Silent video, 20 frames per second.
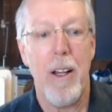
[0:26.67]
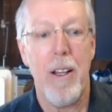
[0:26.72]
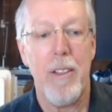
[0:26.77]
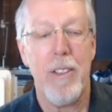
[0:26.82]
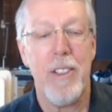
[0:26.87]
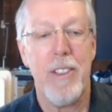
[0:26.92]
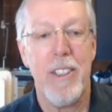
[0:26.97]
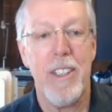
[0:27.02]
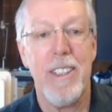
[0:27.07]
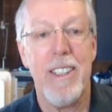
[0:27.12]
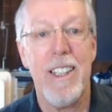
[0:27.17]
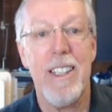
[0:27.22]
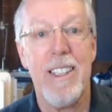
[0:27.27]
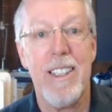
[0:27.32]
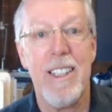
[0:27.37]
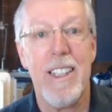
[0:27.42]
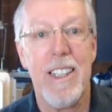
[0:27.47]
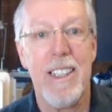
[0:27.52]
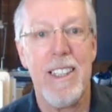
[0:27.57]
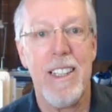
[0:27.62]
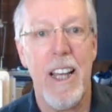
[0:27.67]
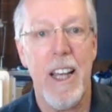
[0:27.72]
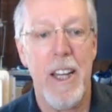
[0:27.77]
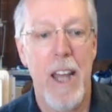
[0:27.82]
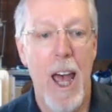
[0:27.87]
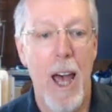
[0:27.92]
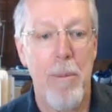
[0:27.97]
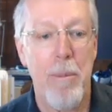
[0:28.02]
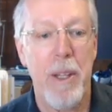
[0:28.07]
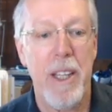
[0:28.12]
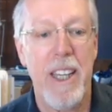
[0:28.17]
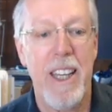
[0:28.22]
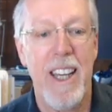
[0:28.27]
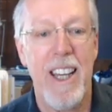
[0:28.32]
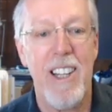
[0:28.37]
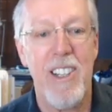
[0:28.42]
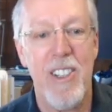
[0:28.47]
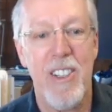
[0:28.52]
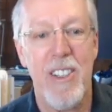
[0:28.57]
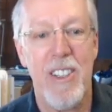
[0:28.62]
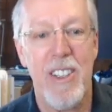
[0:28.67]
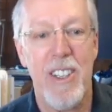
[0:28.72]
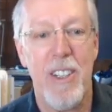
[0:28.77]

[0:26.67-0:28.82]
Statistics and Applications